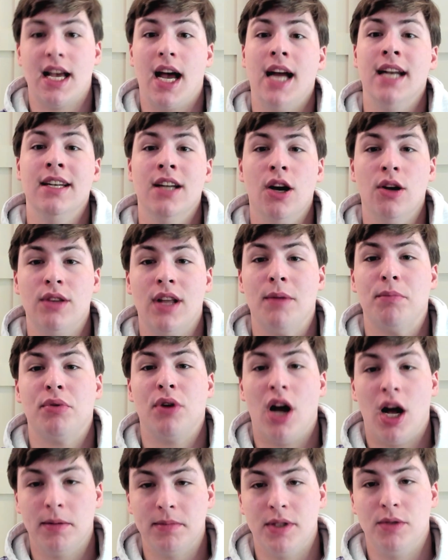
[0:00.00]
I know that
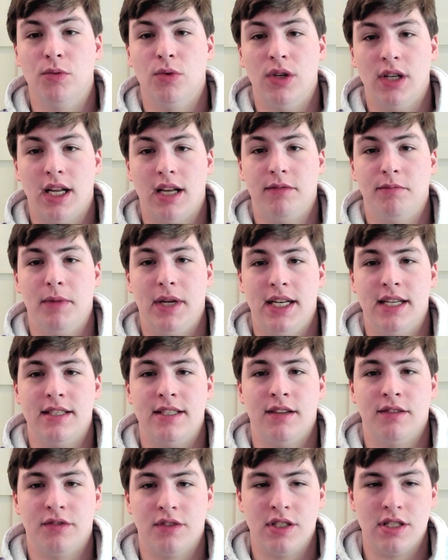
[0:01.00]
probably would have made a
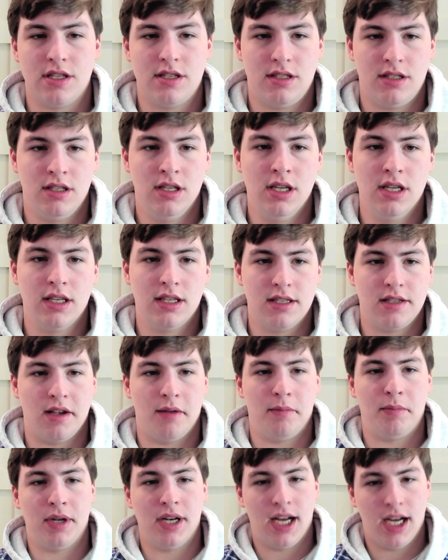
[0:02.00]
difference, because
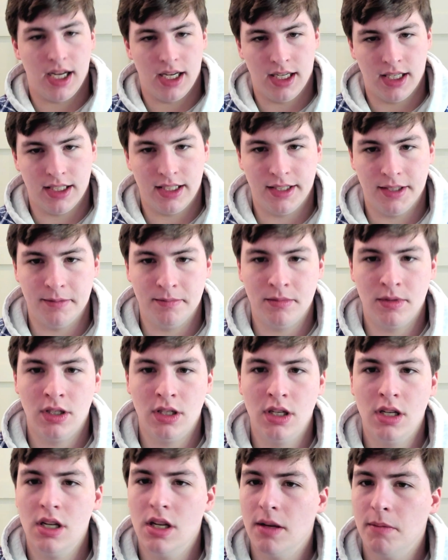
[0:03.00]
I've been high on him,
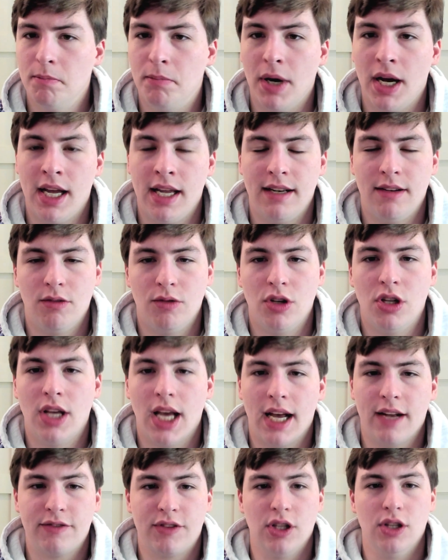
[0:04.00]
but you
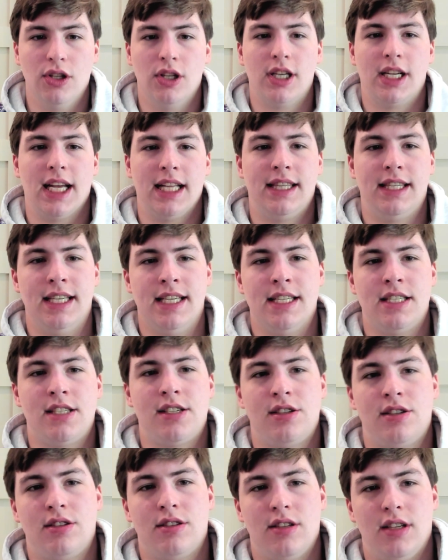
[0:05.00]
have to look at
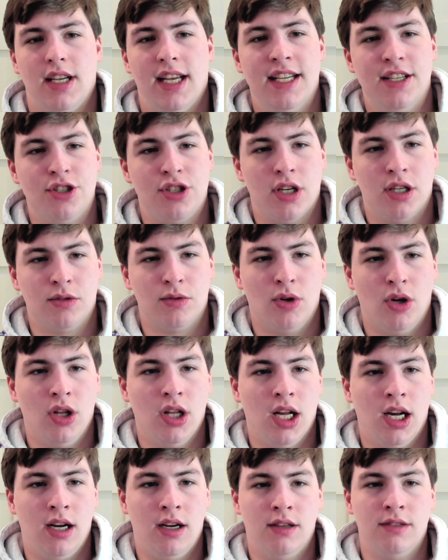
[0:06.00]
this in general
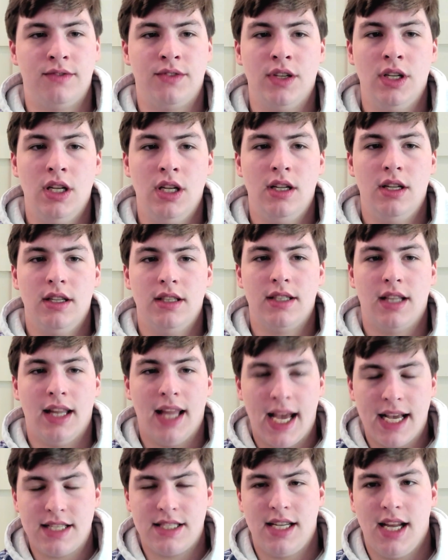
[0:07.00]
of The
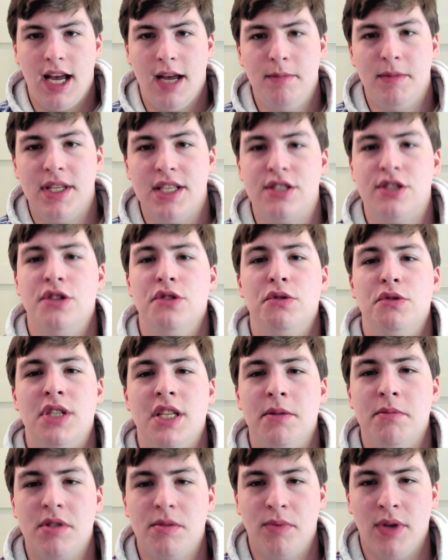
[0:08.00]
last time these two
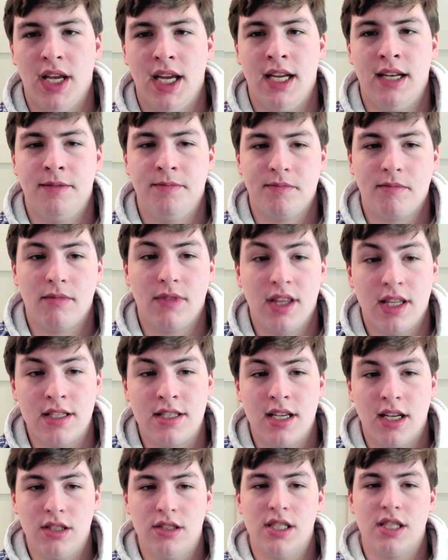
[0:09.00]
teams played, the
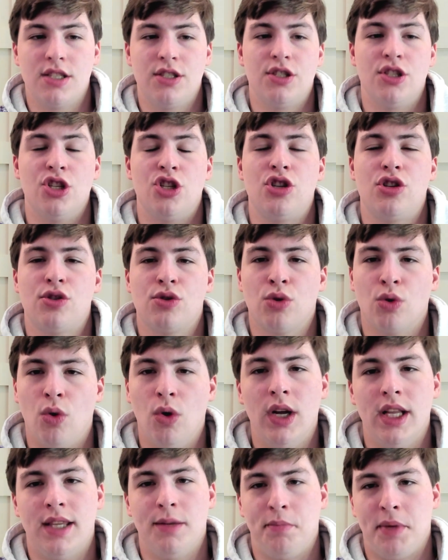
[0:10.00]
Celtics
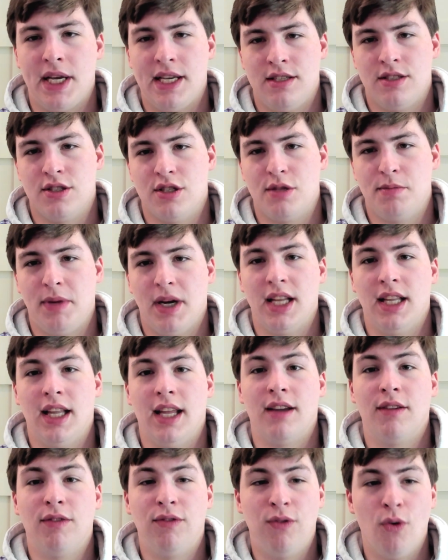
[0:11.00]
destroyed the Pacers by
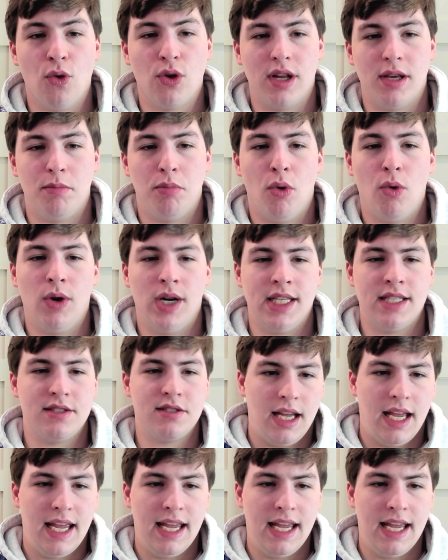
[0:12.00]
like 40 points.